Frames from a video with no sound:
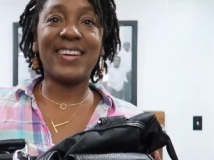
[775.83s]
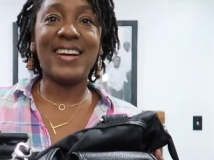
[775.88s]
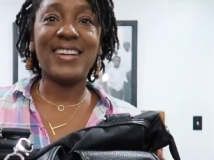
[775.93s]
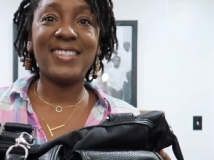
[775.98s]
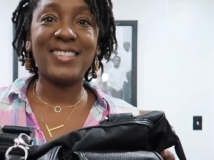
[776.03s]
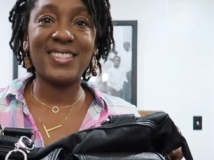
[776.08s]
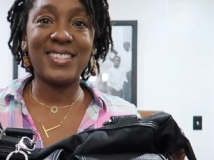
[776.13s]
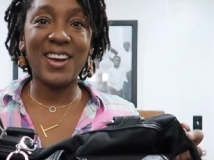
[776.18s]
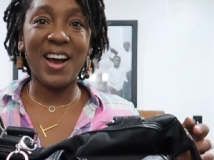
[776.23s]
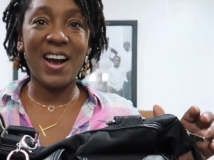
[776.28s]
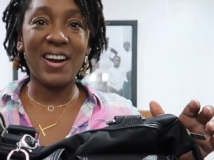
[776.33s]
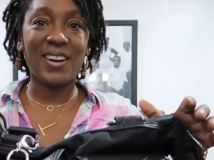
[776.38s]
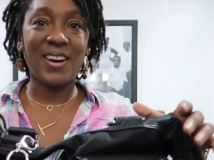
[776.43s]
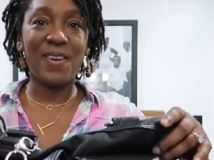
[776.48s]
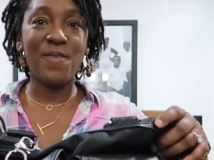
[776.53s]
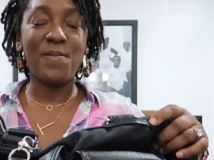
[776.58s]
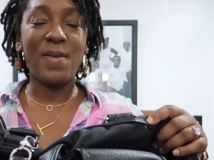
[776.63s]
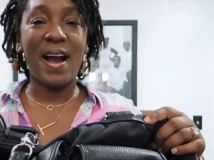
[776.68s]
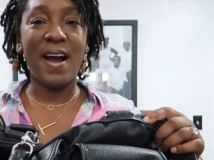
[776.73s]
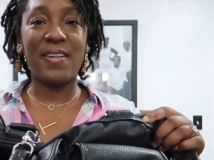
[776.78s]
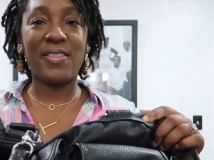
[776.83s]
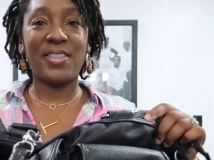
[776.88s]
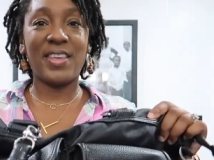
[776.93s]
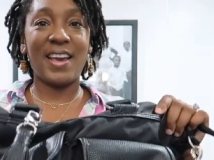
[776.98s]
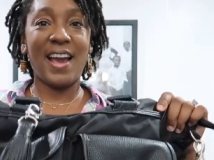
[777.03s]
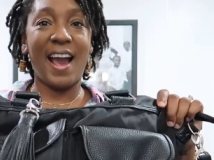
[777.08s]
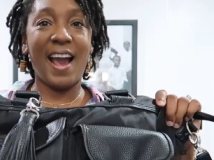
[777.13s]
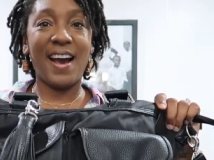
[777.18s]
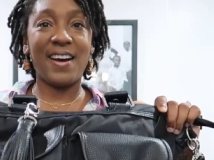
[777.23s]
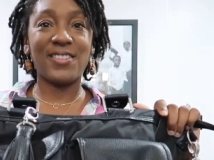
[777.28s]
Let's talk about
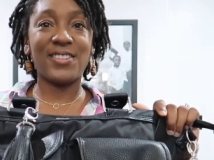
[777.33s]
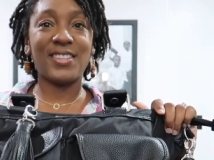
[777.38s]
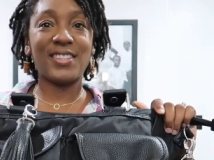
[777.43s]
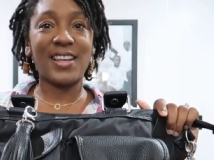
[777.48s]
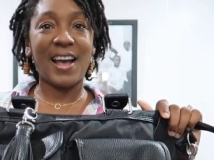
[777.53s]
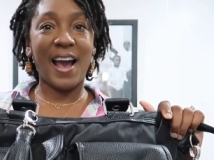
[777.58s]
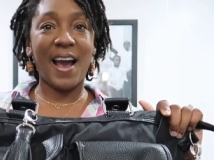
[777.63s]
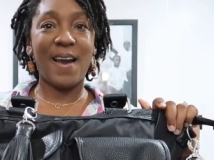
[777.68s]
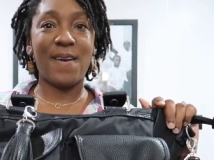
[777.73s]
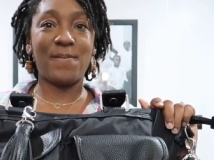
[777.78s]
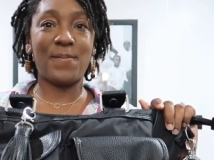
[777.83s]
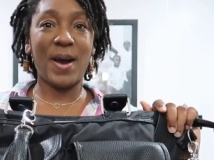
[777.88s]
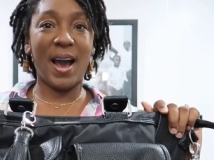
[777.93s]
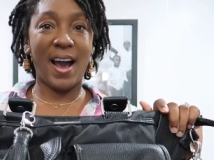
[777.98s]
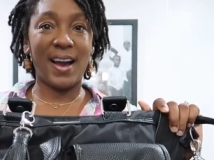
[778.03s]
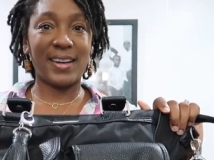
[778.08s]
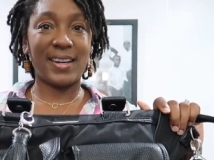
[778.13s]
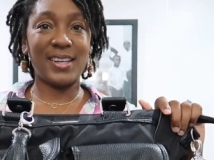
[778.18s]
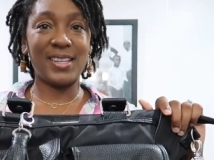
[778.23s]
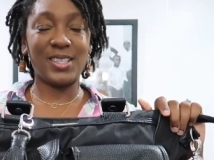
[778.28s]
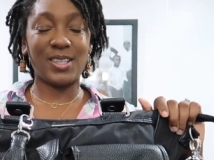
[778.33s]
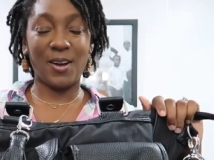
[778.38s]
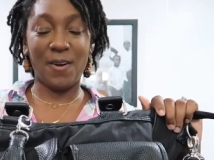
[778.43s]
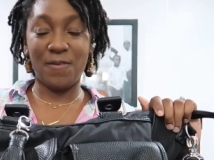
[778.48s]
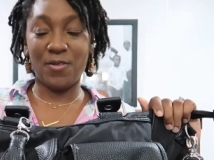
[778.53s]
the outside pockets